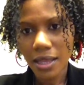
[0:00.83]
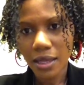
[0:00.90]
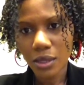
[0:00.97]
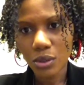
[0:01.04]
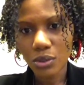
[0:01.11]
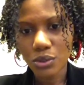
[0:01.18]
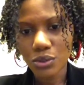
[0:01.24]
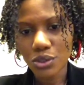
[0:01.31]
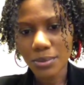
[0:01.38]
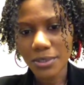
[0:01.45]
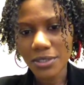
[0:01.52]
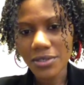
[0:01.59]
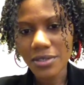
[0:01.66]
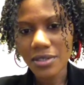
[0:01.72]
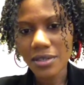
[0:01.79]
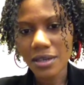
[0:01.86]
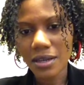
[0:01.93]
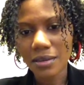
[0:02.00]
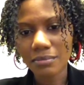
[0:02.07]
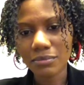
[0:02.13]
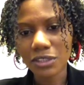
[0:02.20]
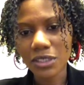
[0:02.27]
Hello YouTubers,
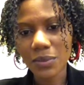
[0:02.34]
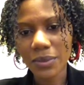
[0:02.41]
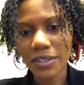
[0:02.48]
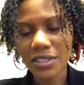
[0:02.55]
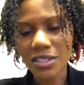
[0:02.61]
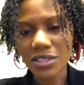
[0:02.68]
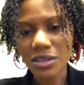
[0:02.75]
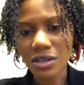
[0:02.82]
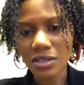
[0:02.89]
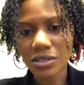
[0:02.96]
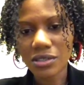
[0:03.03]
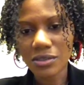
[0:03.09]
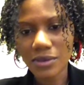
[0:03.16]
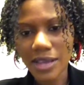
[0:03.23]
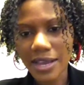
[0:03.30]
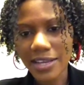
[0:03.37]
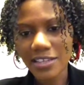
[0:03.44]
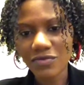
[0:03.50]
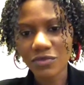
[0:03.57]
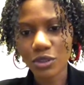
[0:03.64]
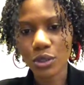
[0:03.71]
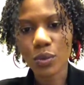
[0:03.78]
um, just wanted to talk to you
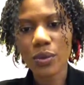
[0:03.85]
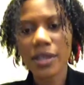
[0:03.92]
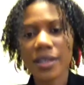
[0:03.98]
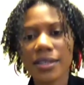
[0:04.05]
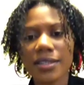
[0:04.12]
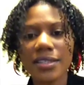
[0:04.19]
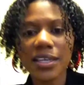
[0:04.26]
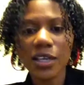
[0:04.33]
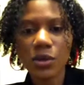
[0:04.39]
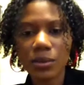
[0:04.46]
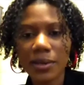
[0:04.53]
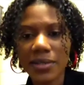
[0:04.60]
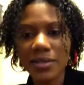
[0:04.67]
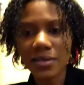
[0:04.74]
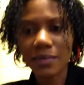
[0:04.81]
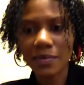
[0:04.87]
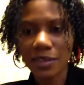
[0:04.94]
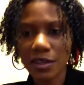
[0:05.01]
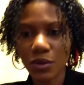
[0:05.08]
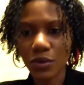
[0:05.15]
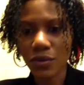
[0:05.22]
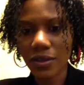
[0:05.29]
guys real quick and tell you about
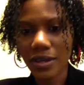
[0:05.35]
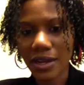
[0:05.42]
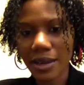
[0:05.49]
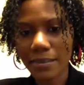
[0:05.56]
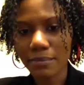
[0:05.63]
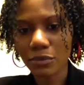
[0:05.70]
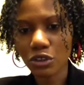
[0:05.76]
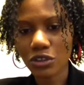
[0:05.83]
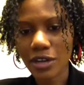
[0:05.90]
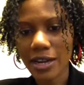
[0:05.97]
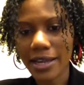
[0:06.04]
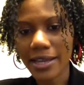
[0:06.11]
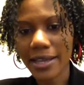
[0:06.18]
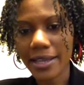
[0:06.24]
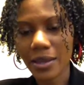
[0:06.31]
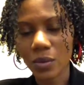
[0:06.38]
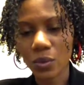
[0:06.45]
something new that I'm trying